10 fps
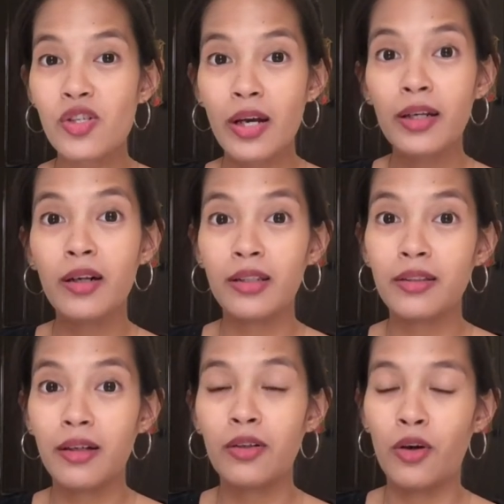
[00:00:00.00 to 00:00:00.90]
I got
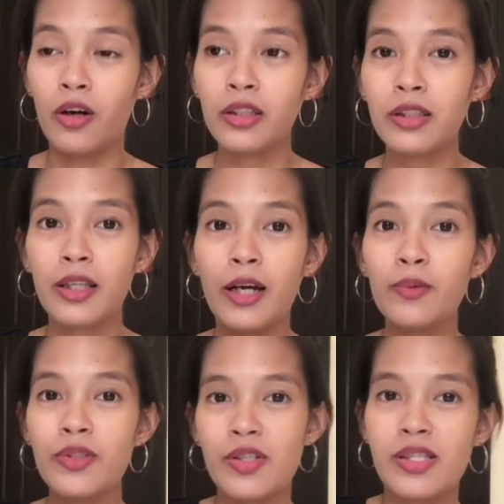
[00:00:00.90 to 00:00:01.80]
a cot. I
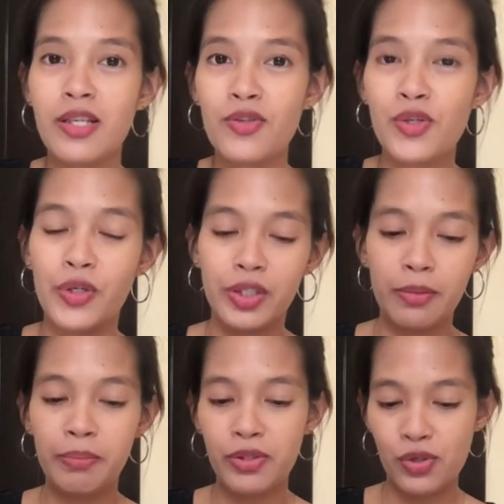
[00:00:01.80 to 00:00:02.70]
will just insert
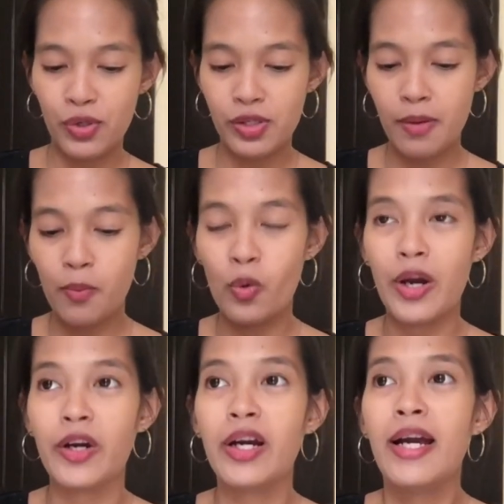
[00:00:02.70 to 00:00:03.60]
a picture
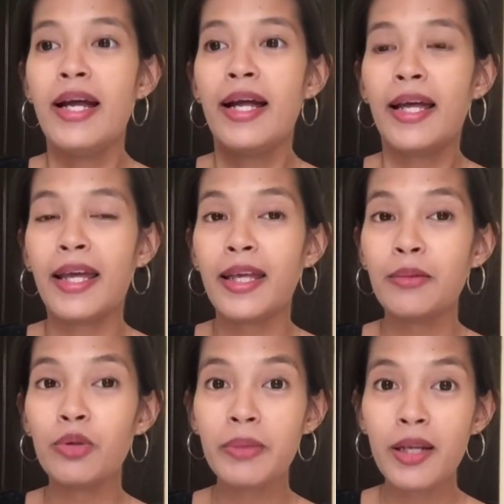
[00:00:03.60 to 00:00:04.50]
somewhere. And
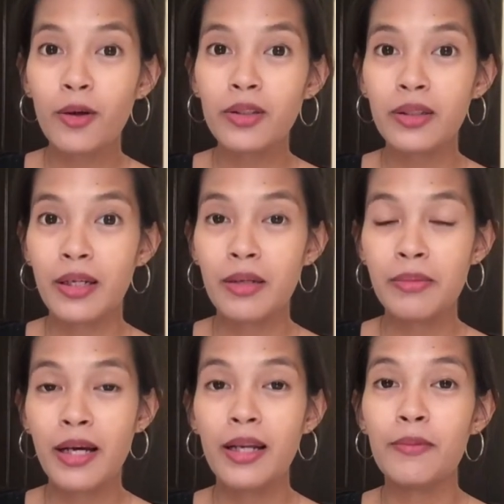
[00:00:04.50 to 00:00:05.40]
bumili ako ng crib
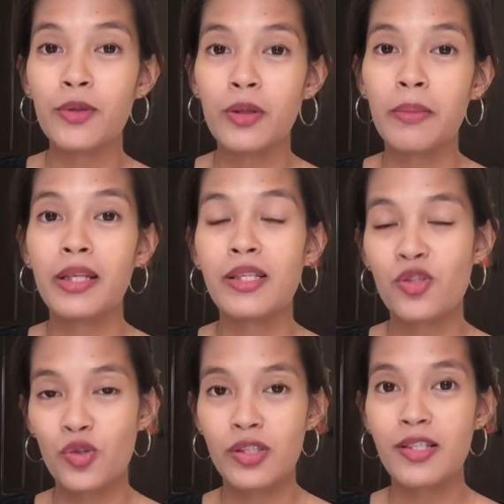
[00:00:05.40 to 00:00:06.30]
na alam nyo naman,
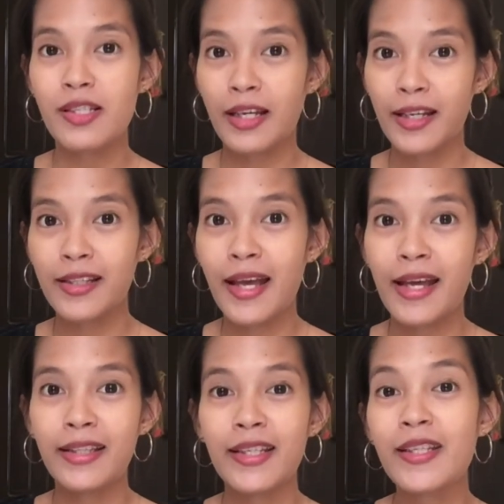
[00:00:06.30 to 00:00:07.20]
it's just a second
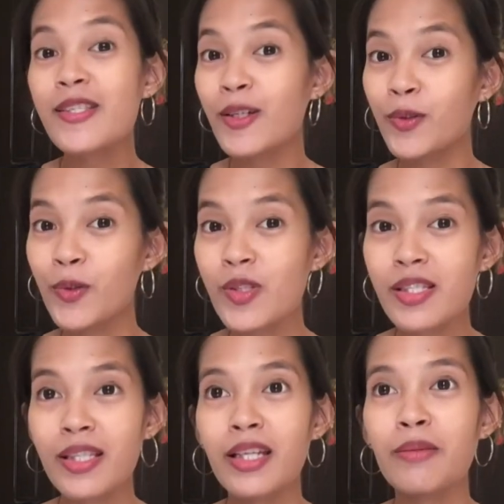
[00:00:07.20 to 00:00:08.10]
hand. And it's a good
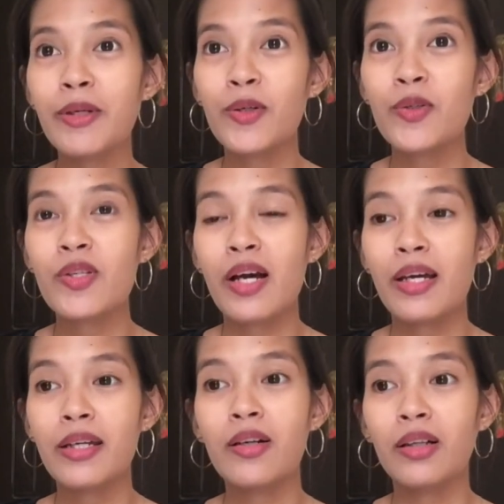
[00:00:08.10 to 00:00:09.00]
steal because
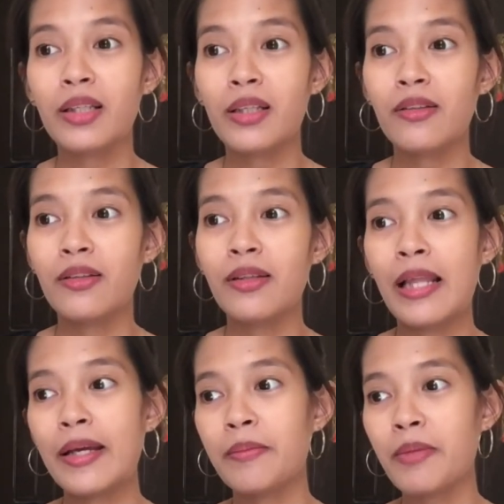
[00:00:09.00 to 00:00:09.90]
I got it
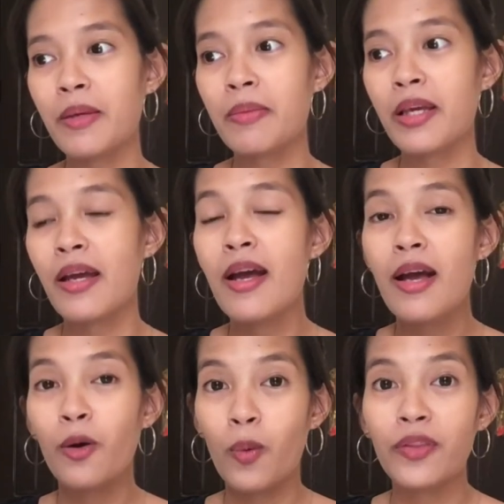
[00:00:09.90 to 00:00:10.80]
like maybe
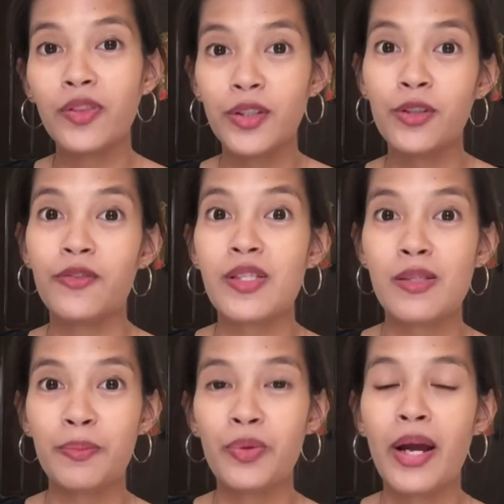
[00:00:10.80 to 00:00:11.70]
1/3 of its
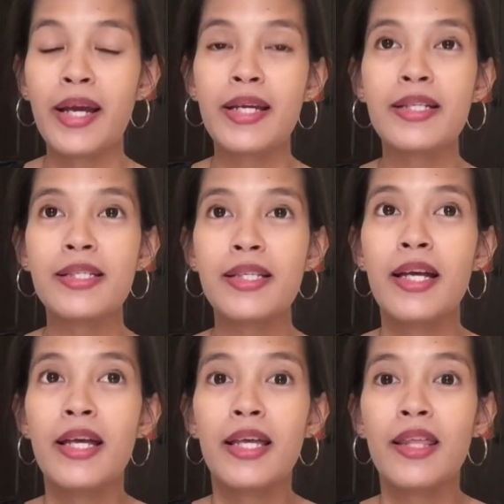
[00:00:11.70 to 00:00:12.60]
price.
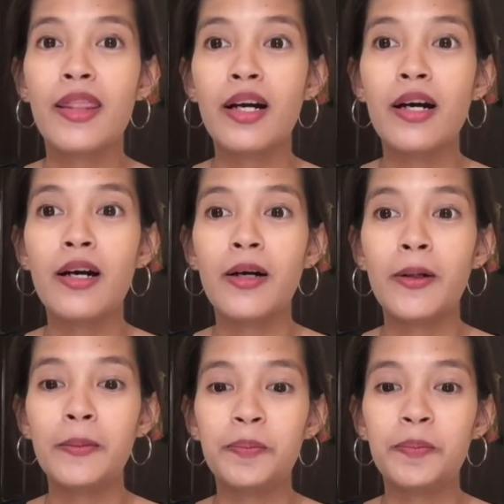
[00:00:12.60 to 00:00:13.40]
The